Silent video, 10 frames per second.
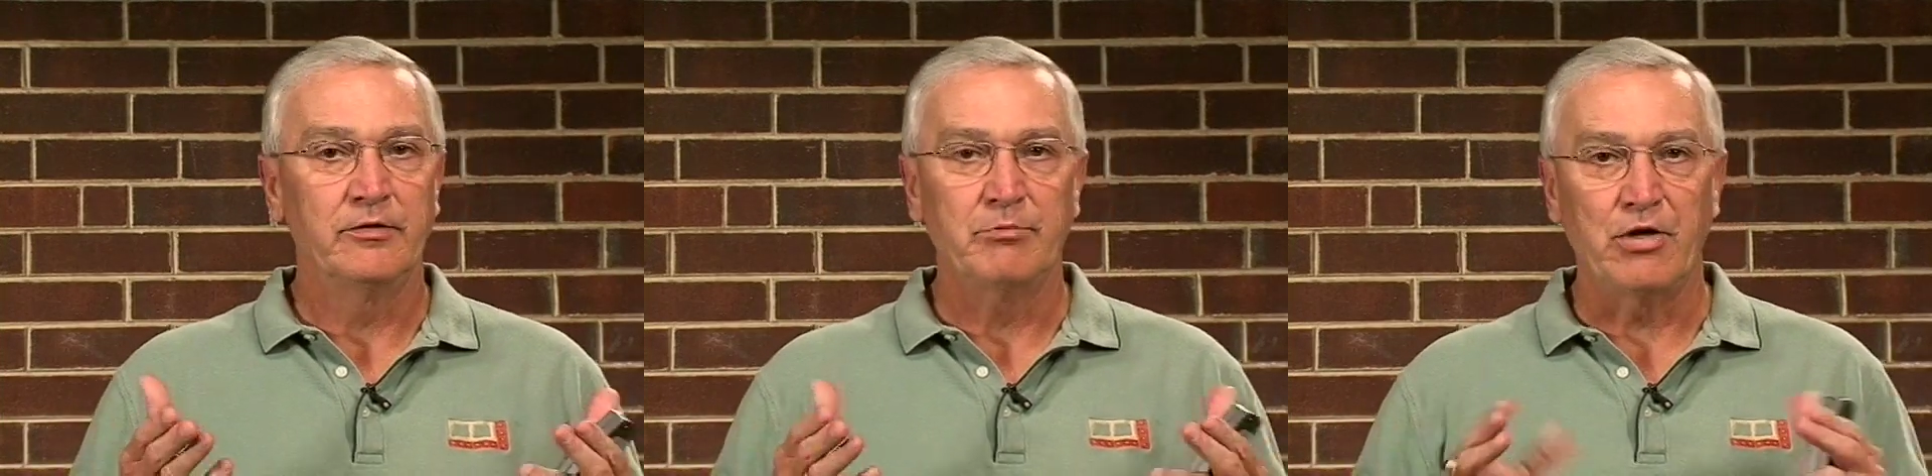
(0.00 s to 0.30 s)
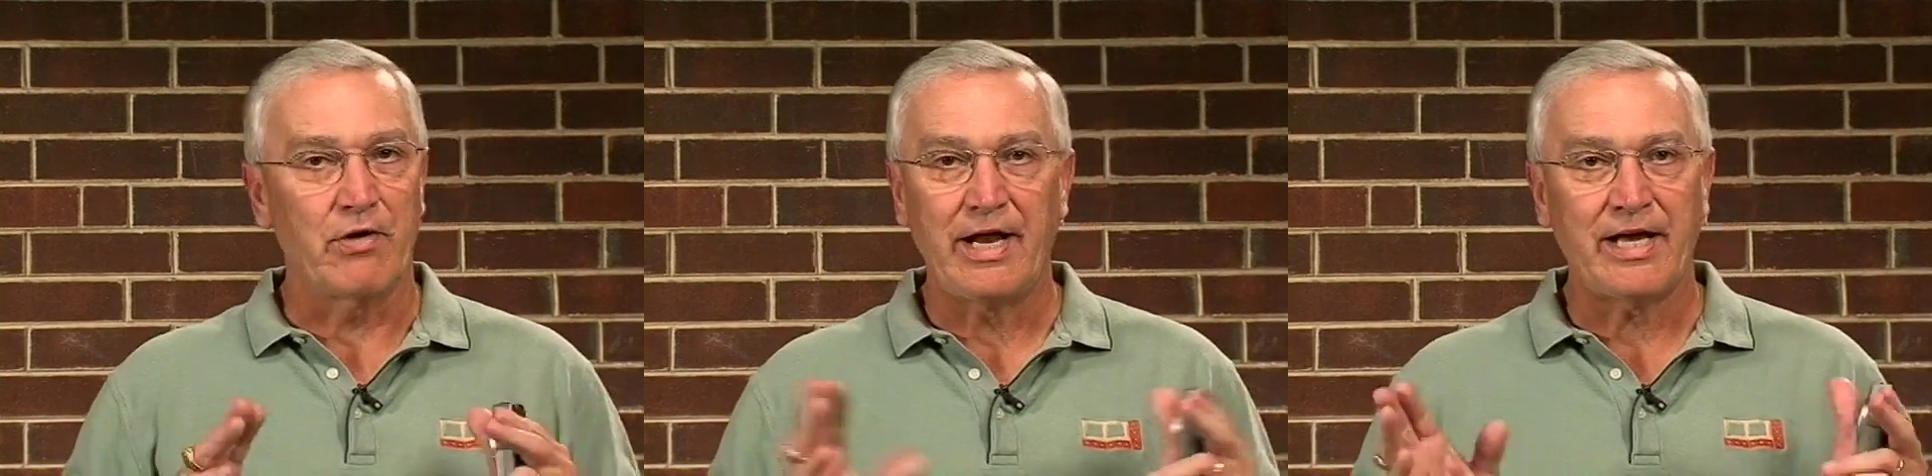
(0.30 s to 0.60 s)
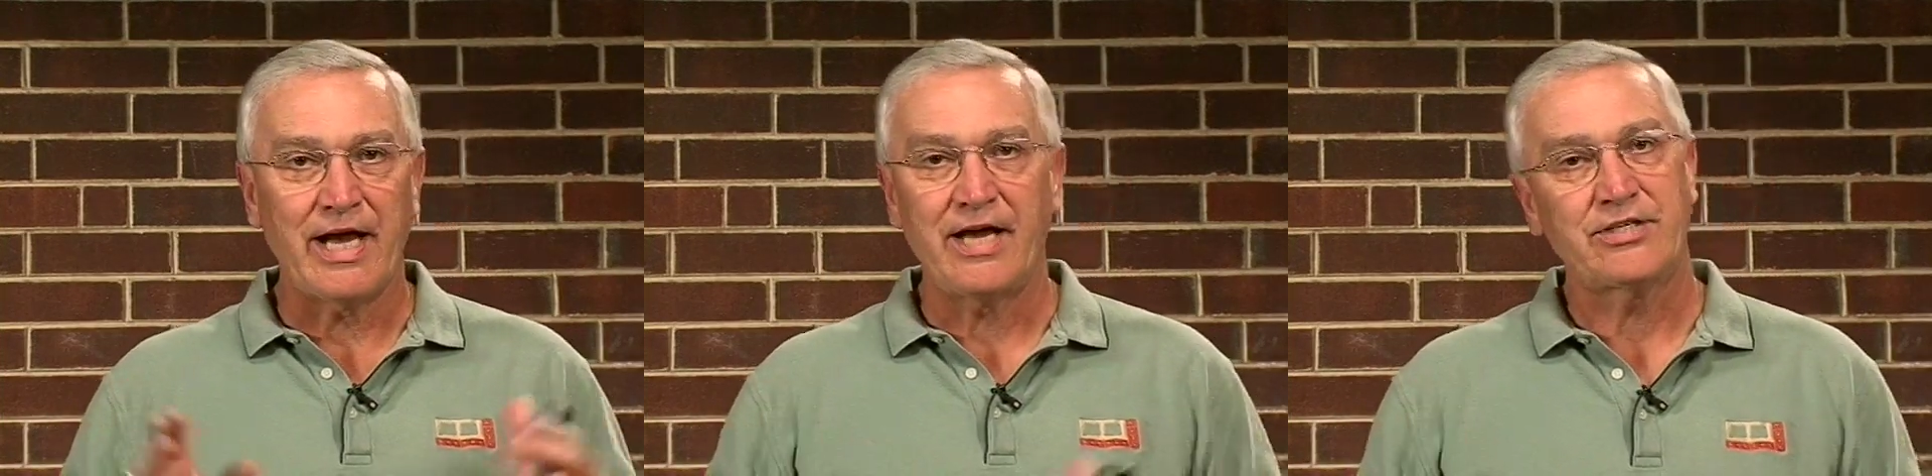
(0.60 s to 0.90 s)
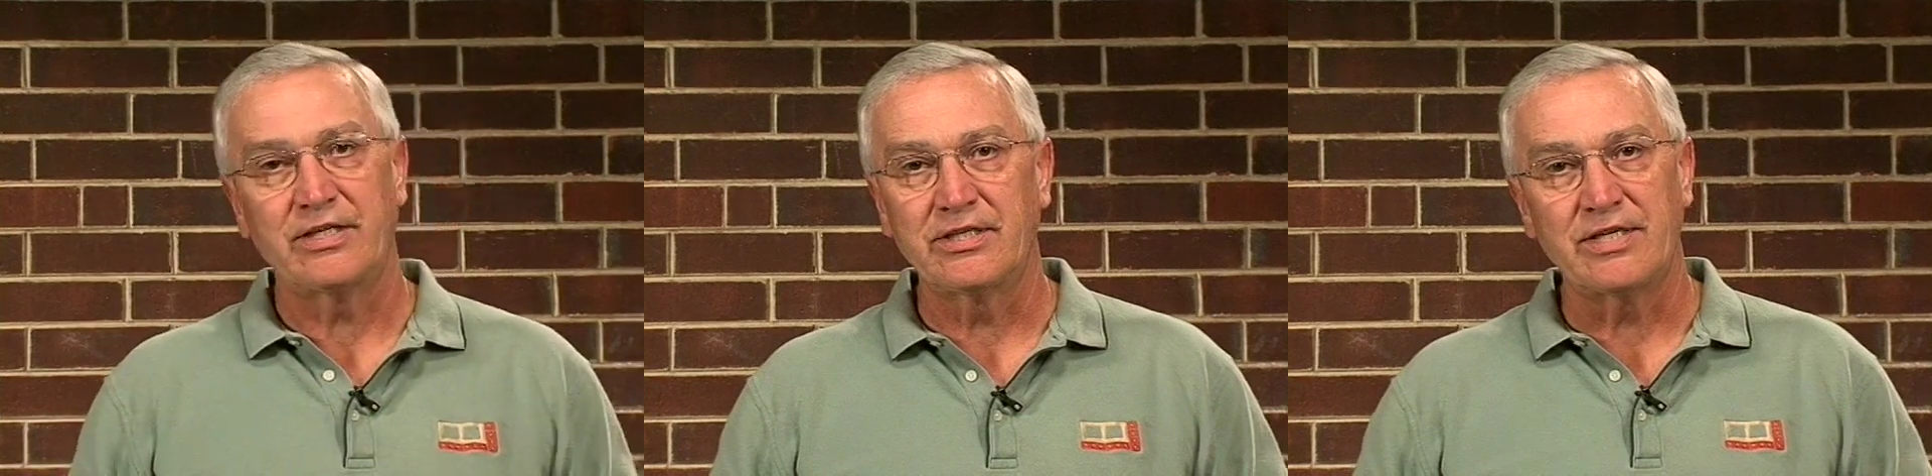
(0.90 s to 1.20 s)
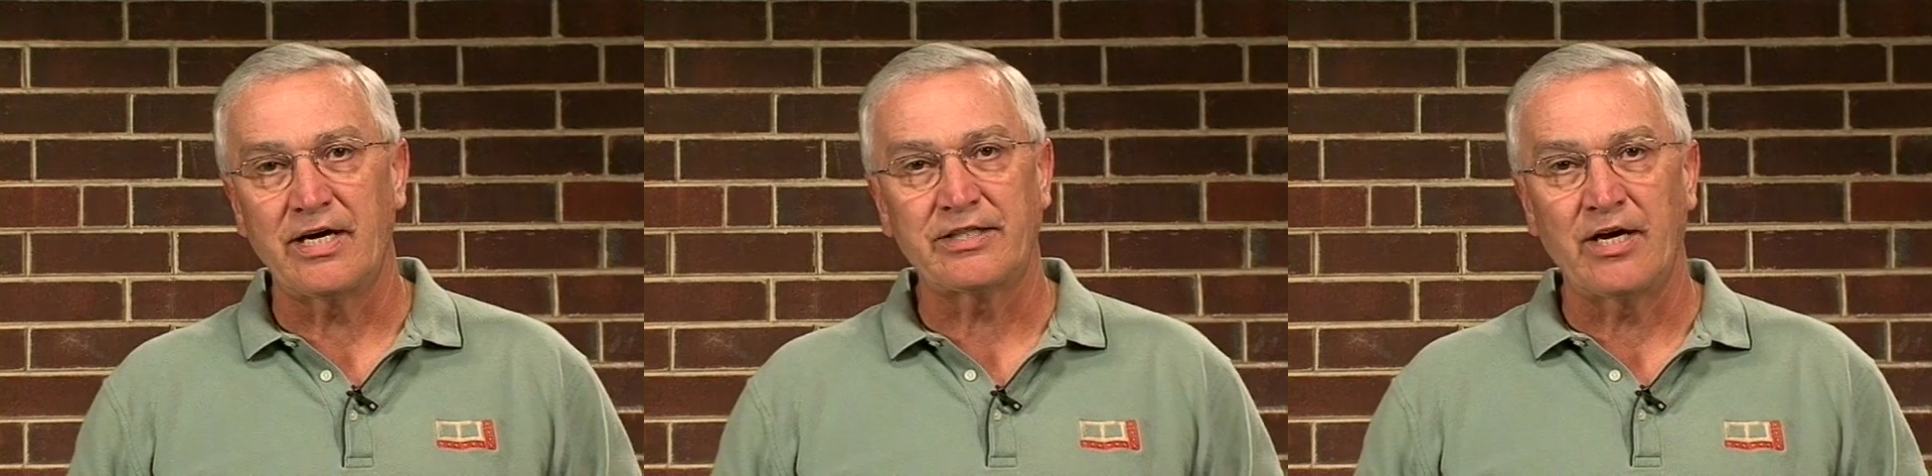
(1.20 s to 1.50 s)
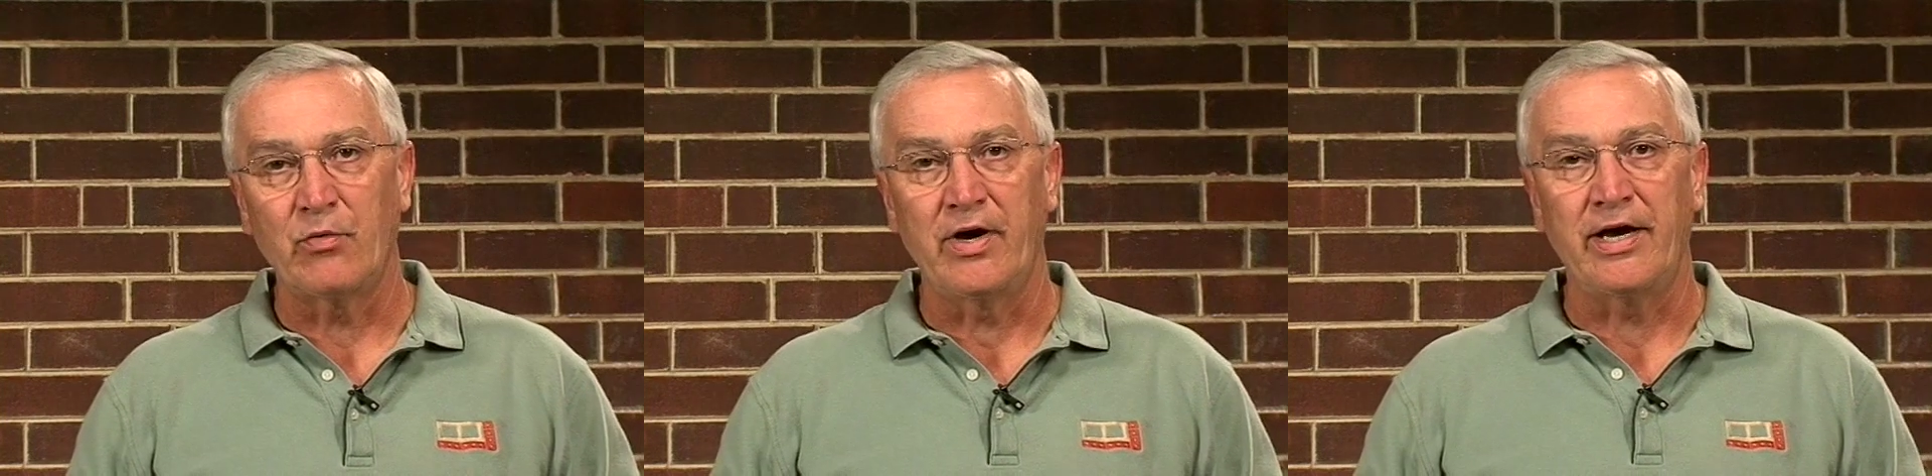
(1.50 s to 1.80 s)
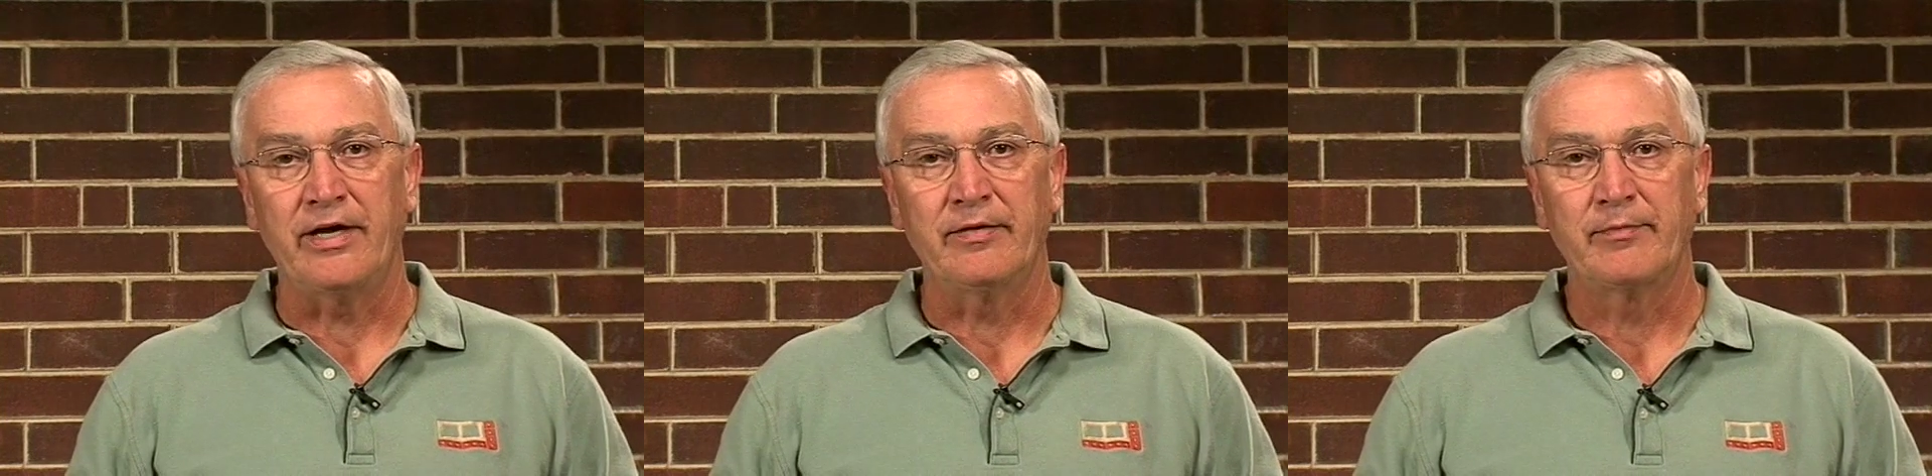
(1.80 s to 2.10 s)
Muriatic acid is not that
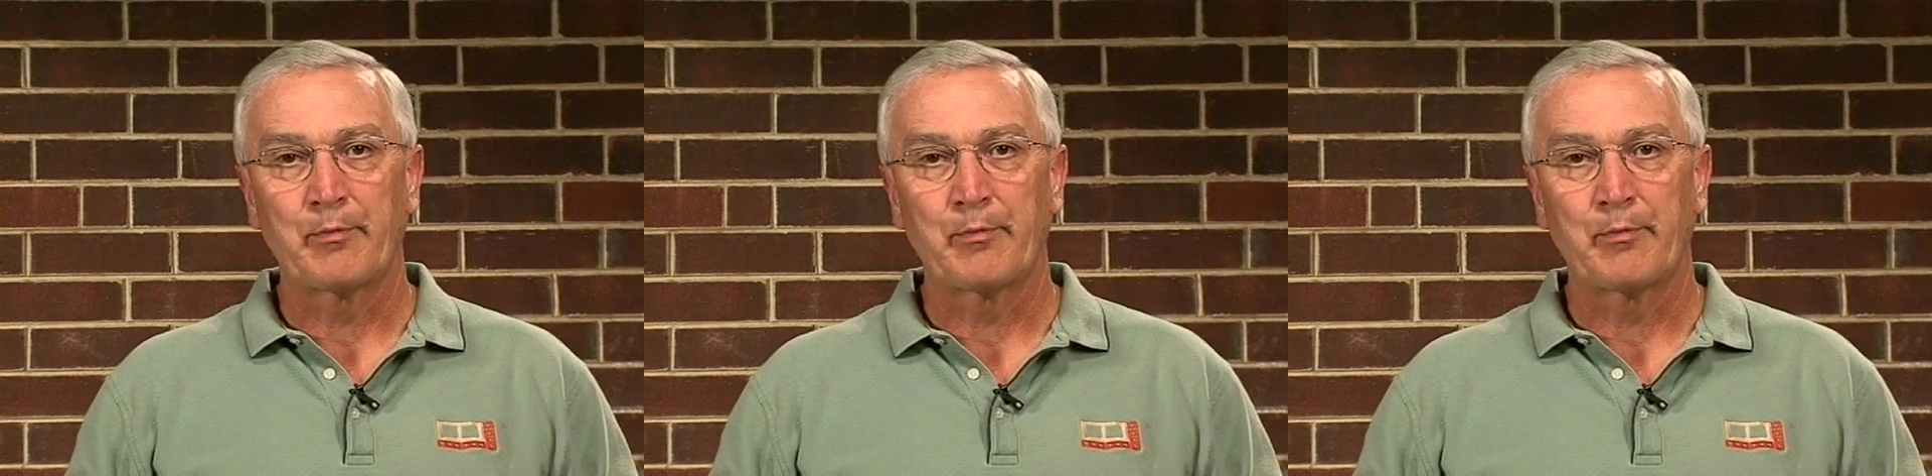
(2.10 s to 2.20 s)
way.